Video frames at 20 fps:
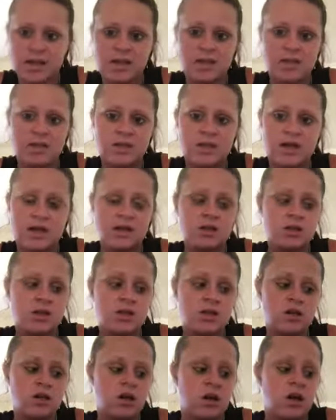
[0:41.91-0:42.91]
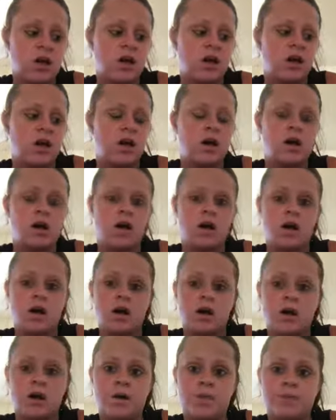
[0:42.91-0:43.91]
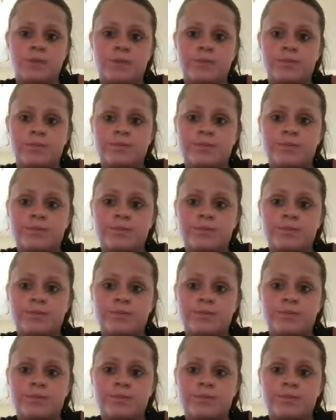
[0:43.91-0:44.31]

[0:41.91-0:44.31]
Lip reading: and such, and